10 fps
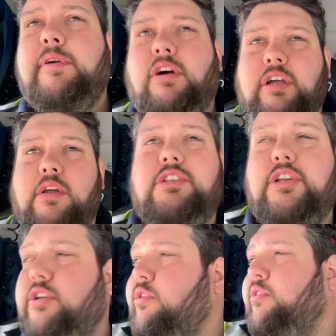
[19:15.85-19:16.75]
we've got to go
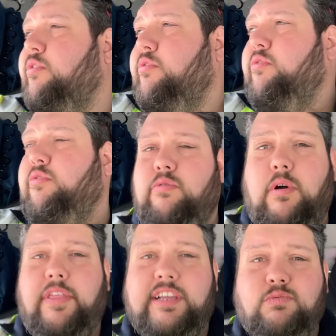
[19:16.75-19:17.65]
to, I
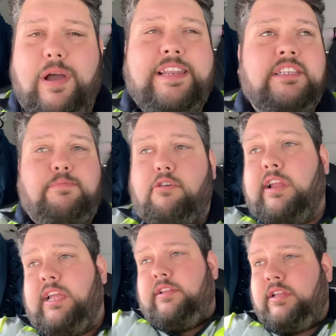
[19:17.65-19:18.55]
think it's Wednesbury.